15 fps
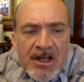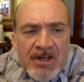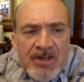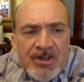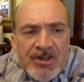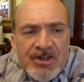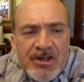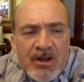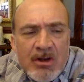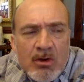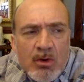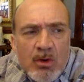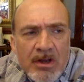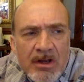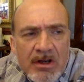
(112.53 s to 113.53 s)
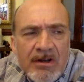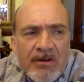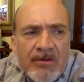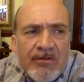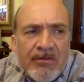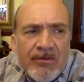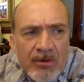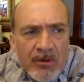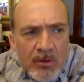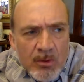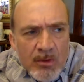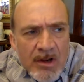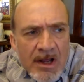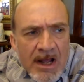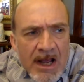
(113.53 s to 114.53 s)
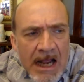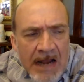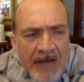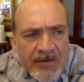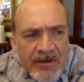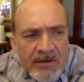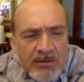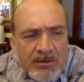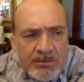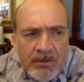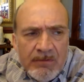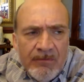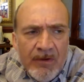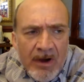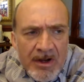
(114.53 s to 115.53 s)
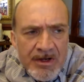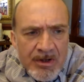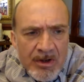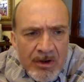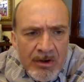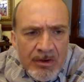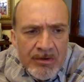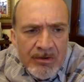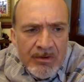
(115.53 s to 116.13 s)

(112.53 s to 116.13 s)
is just to go quickly through everything that was provided